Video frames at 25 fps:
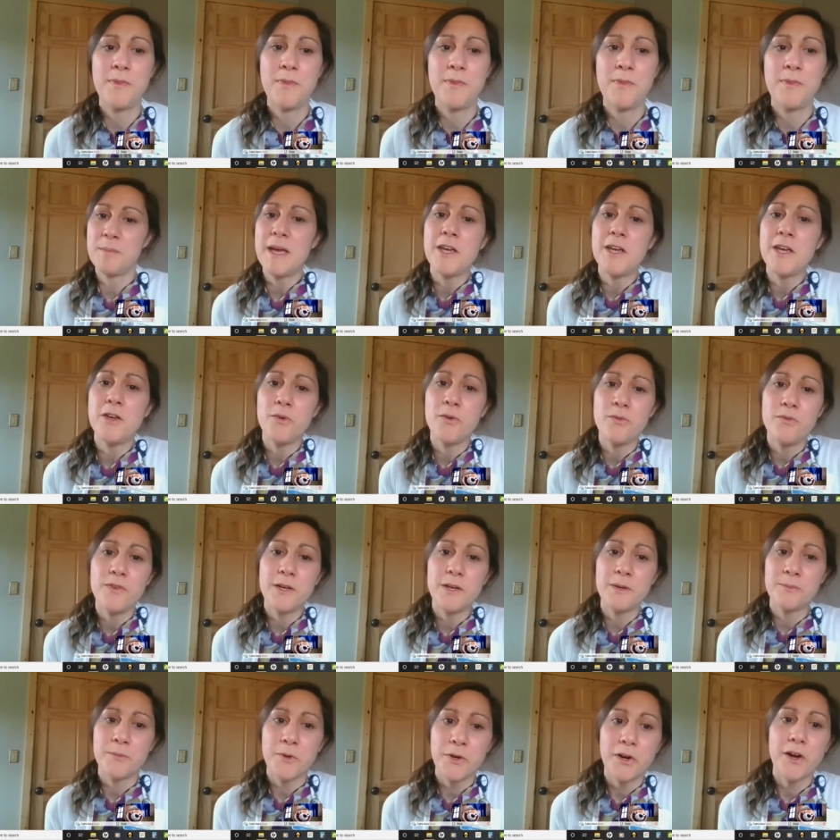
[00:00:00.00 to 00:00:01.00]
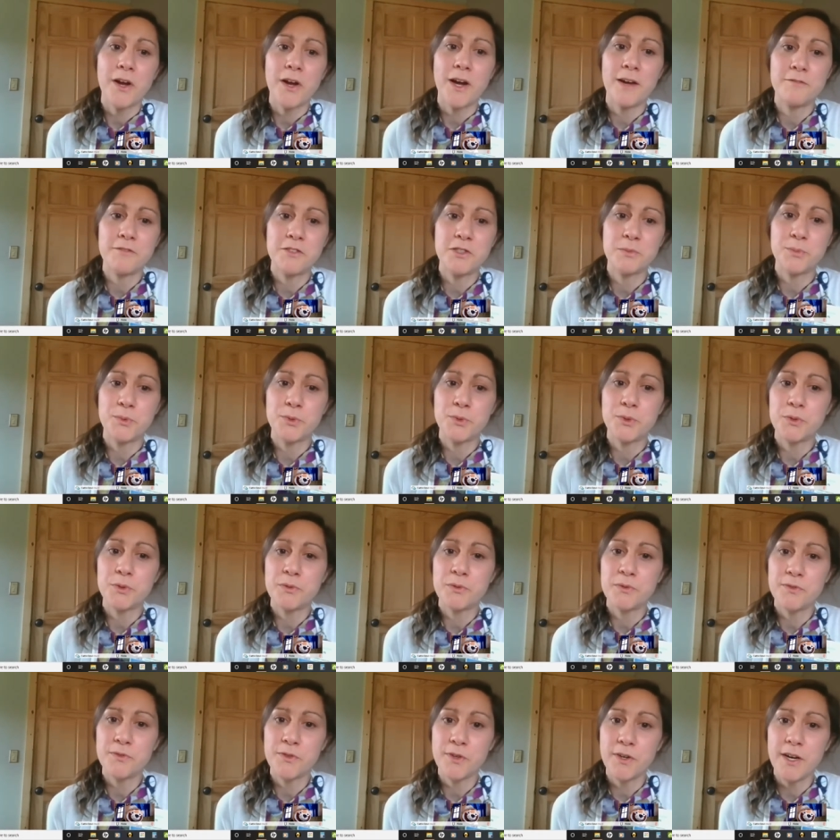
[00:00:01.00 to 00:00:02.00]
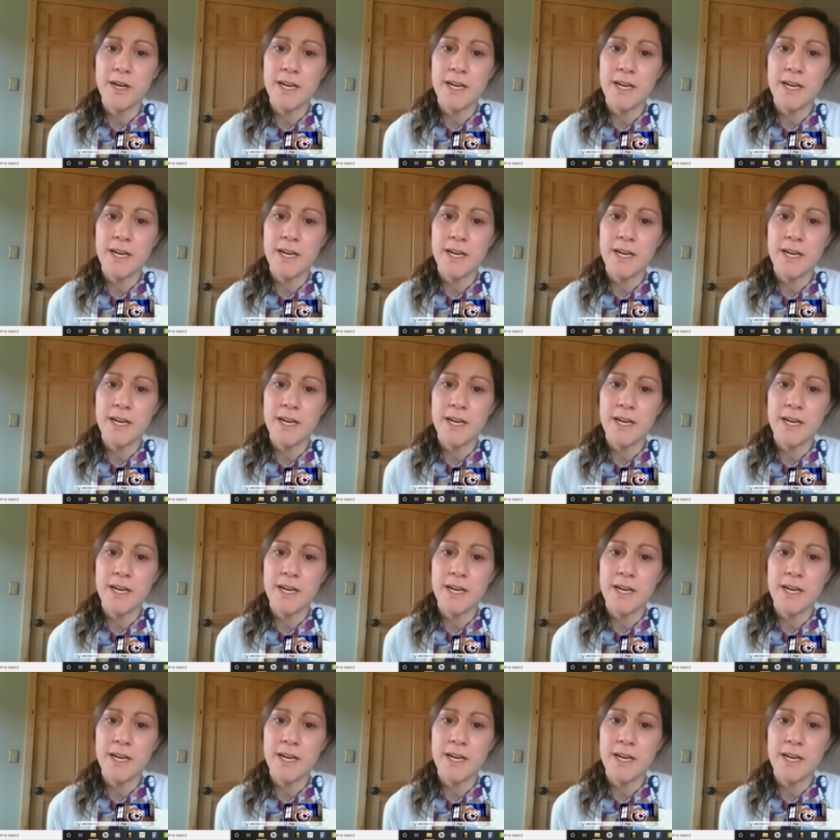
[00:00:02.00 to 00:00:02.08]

it'll make you feel more comfortable